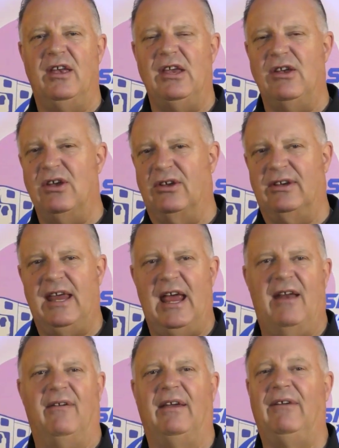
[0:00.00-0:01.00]
You just
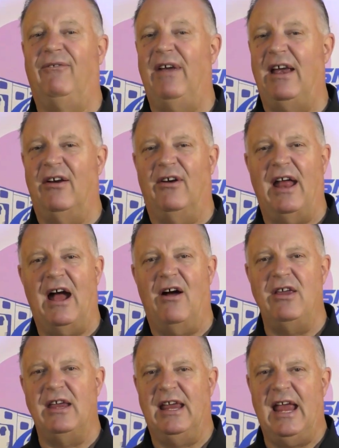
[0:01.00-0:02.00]
can't figure it
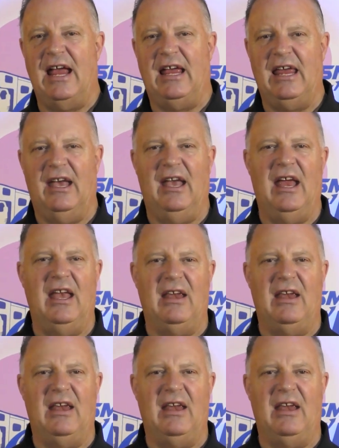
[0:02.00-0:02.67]
out. You can't get it in.